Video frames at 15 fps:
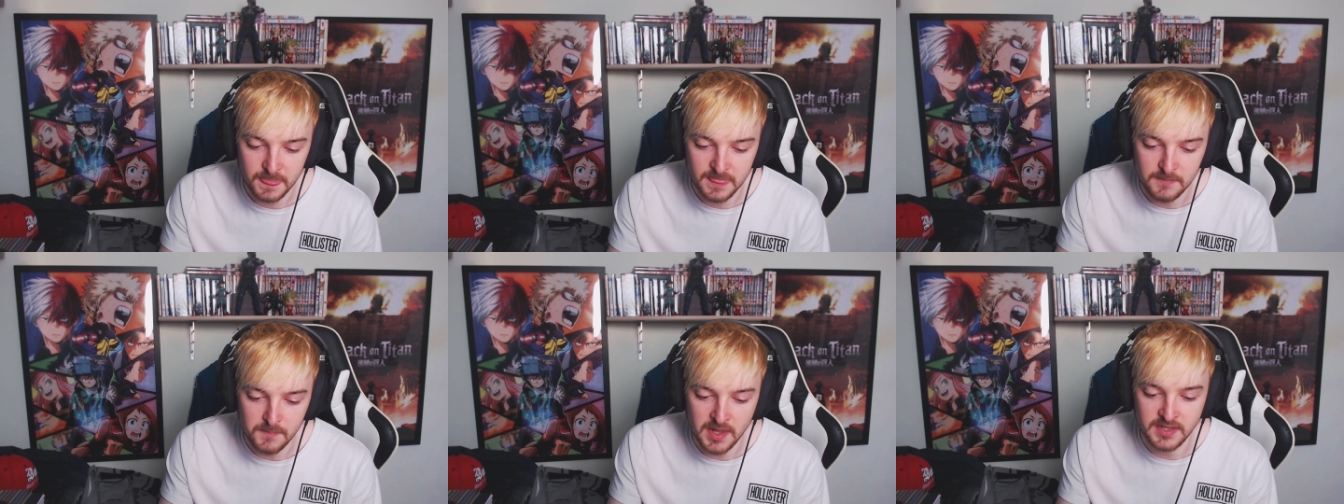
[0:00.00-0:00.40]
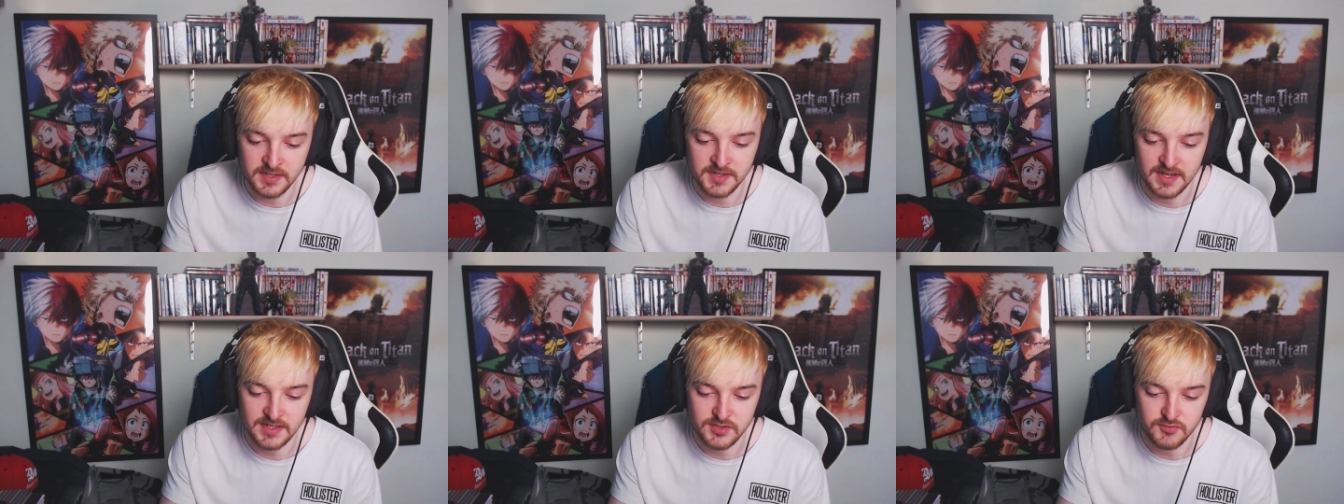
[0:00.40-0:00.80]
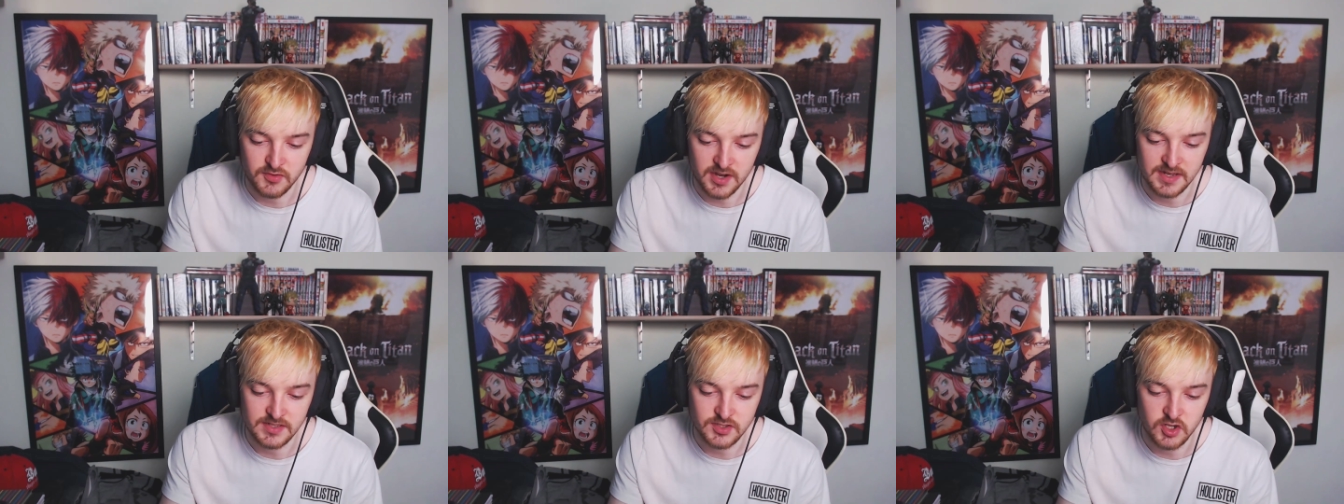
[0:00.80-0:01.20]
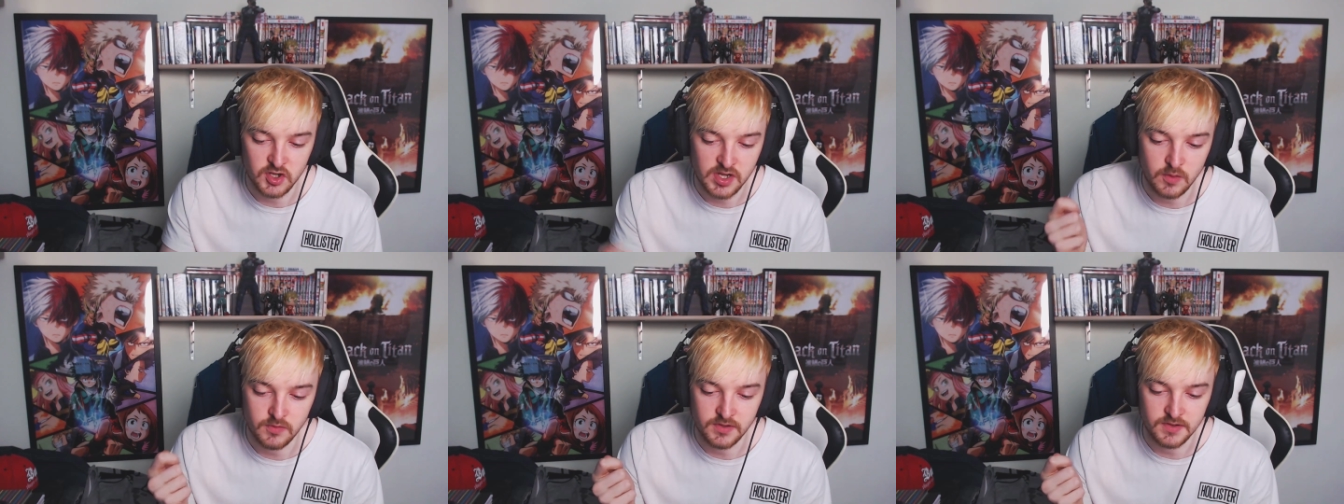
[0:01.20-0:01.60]
Meliodas, right, took
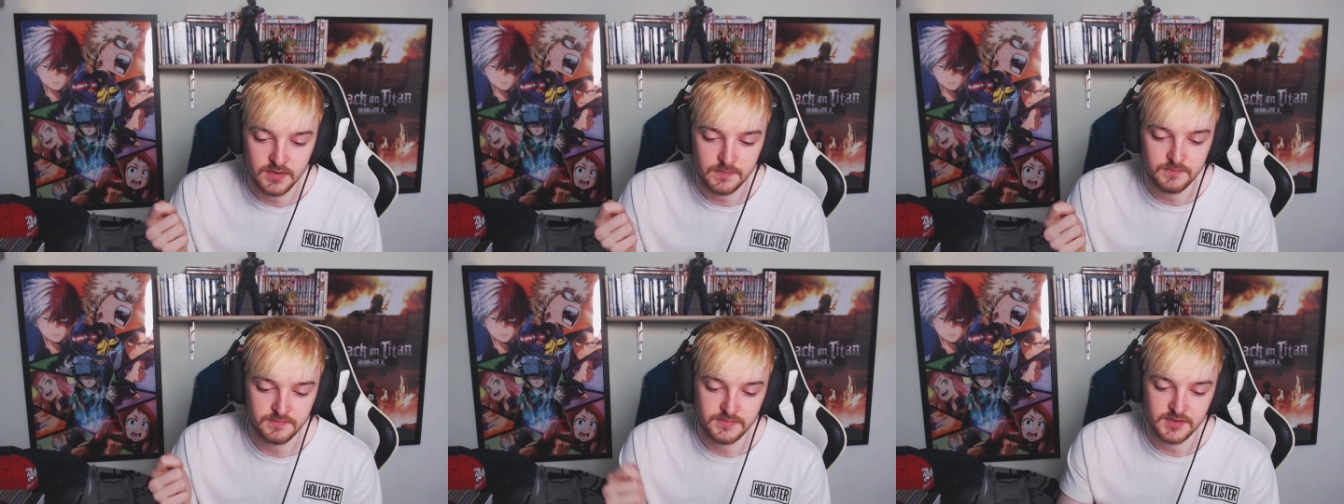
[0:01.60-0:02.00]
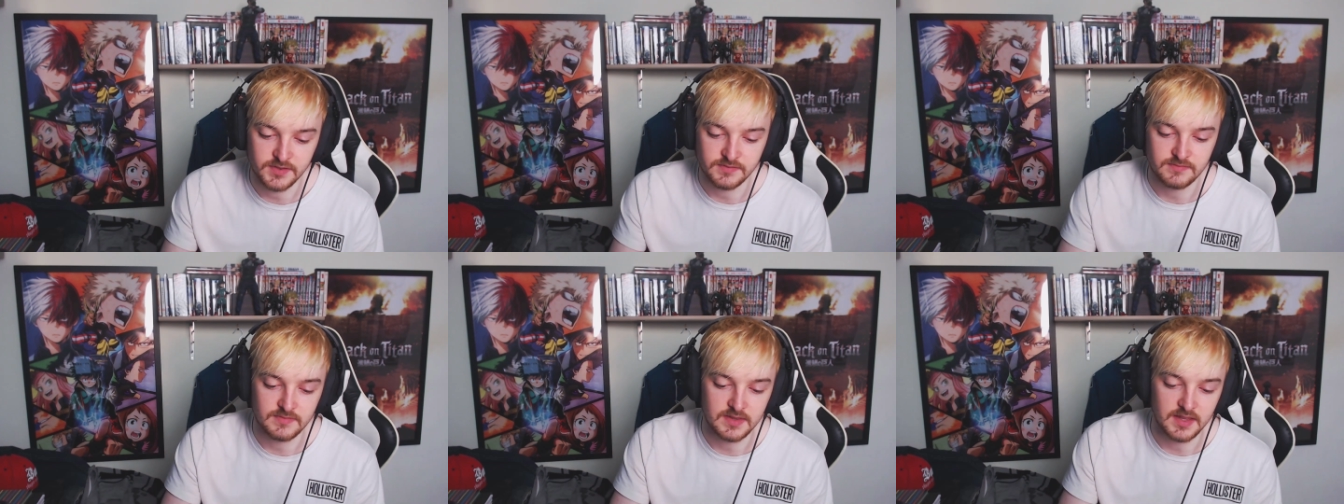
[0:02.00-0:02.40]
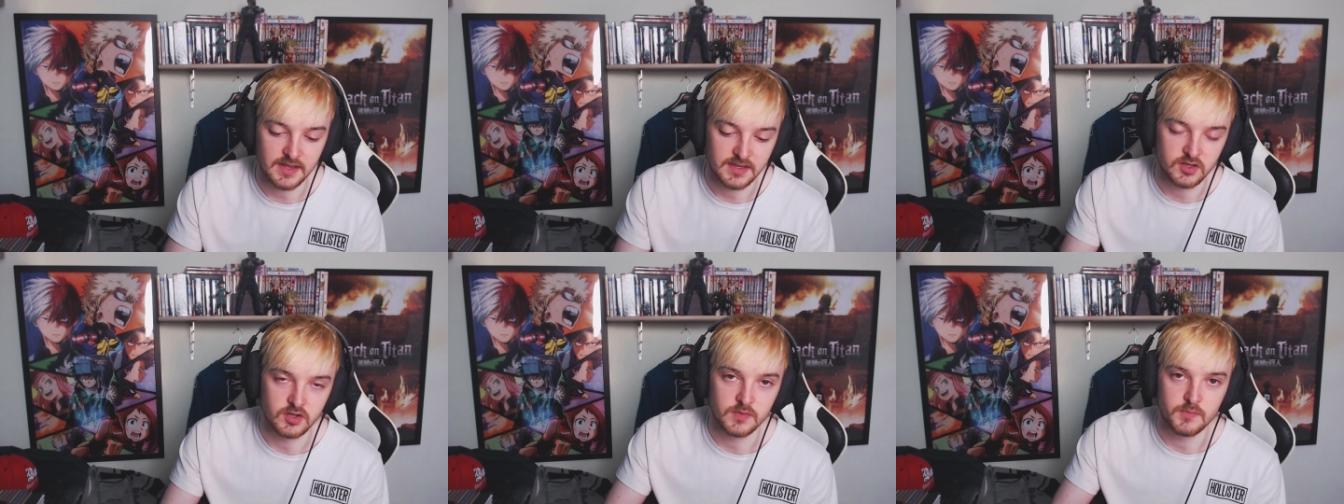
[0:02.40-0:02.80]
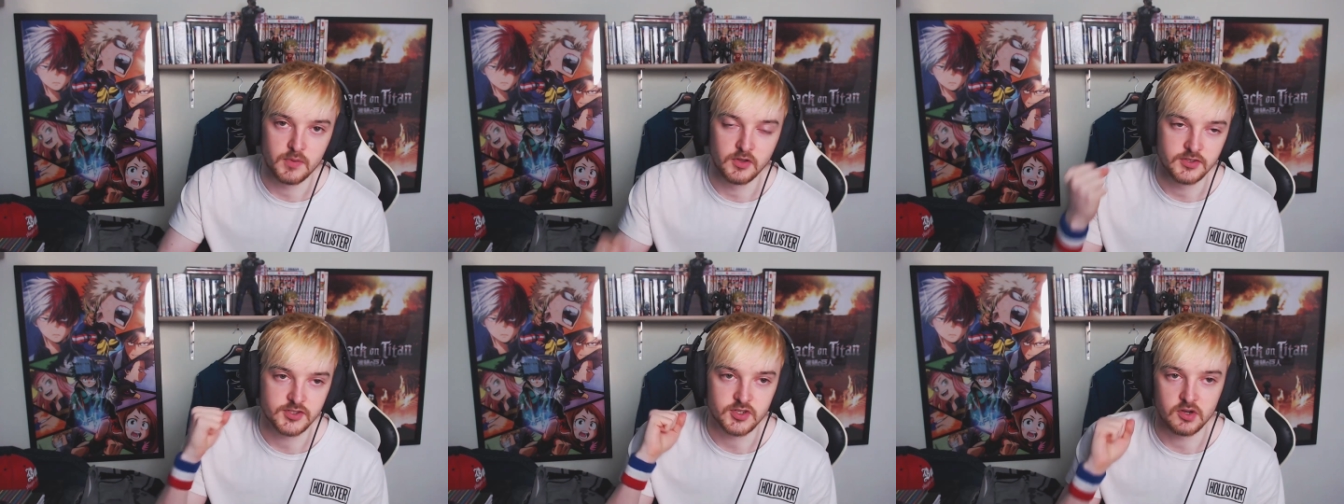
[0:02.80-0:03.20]
out the, the like, you know, he
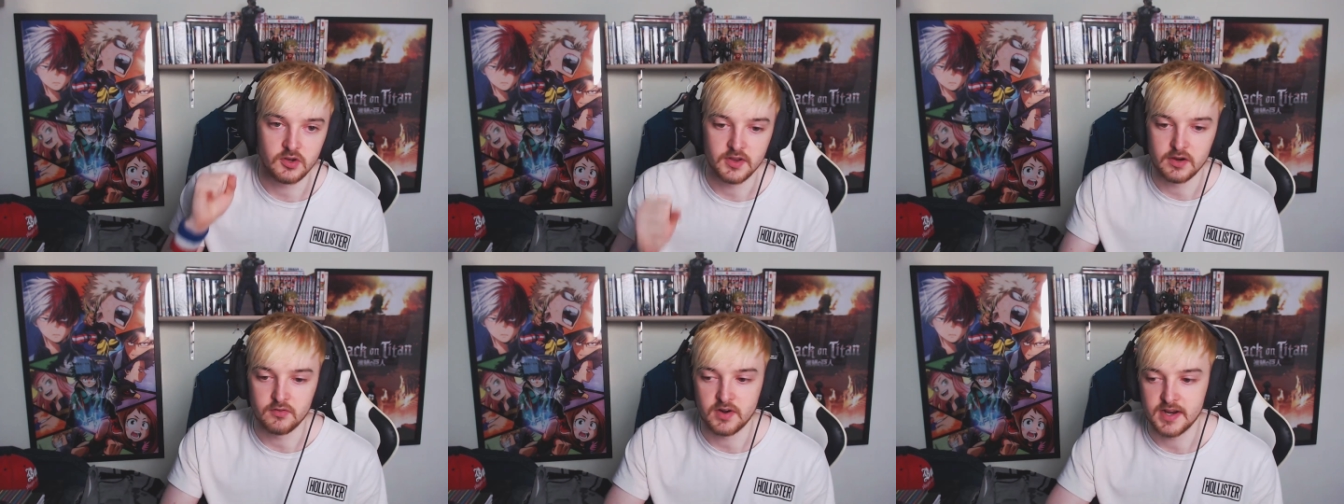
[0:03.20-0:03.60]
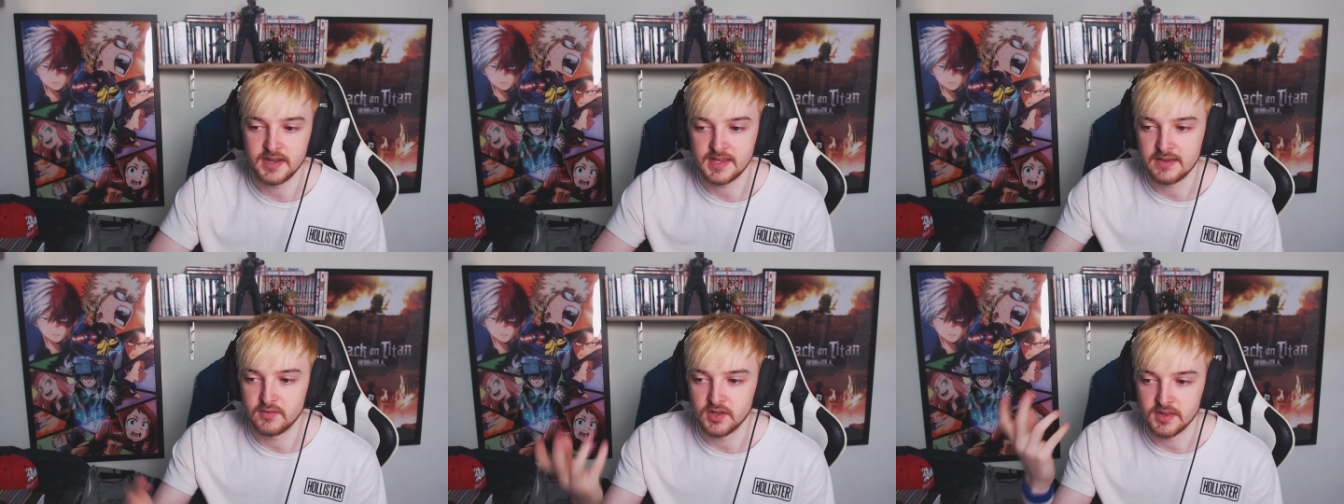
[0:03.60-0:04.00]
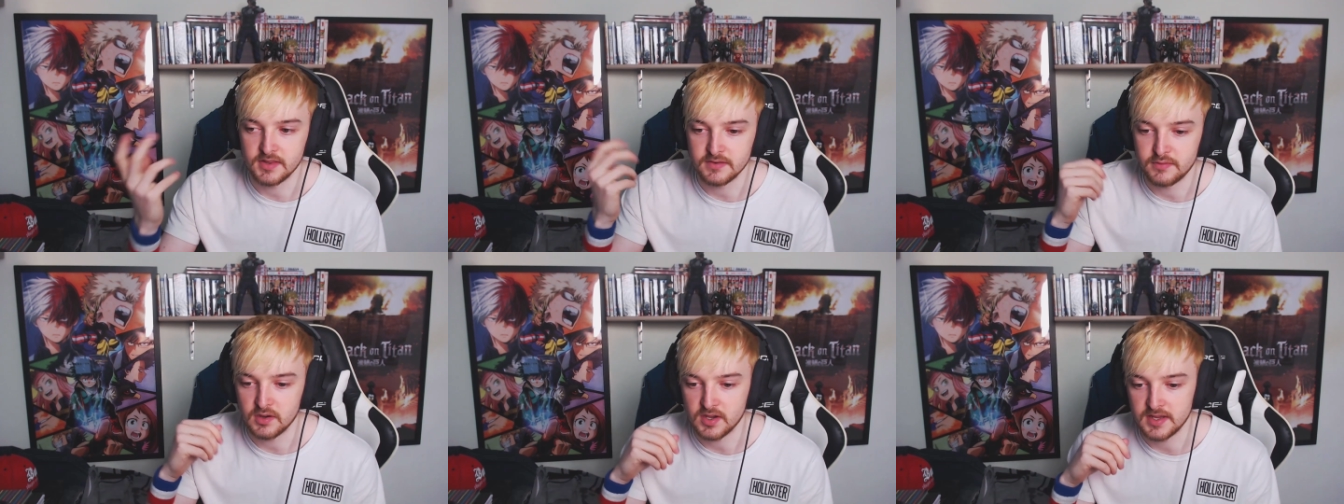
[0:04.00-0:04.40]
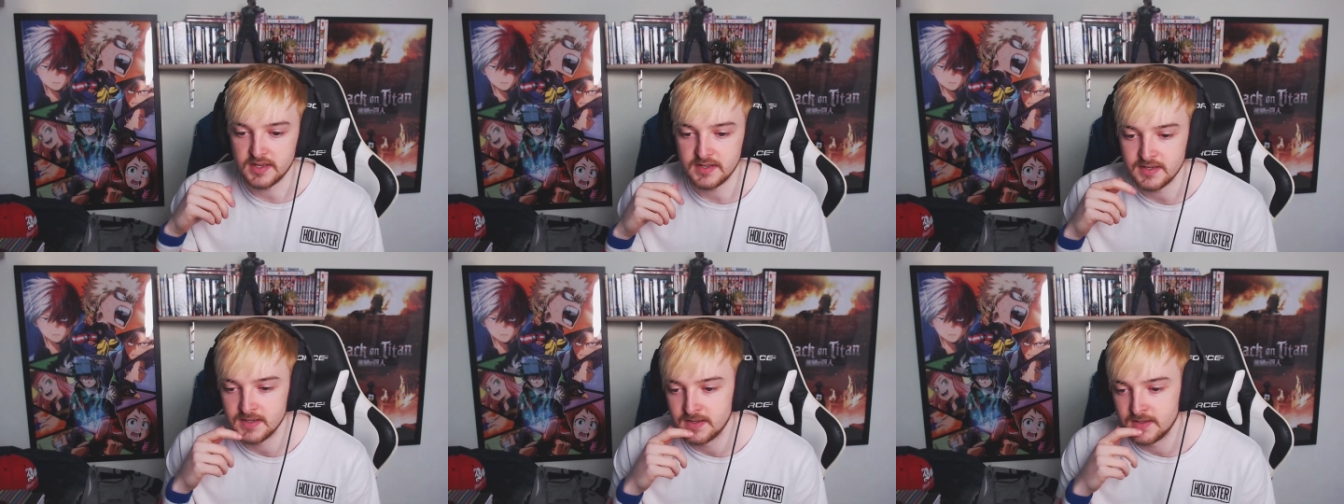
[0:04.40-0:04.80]
pulled the sword out, right, give it to the fucking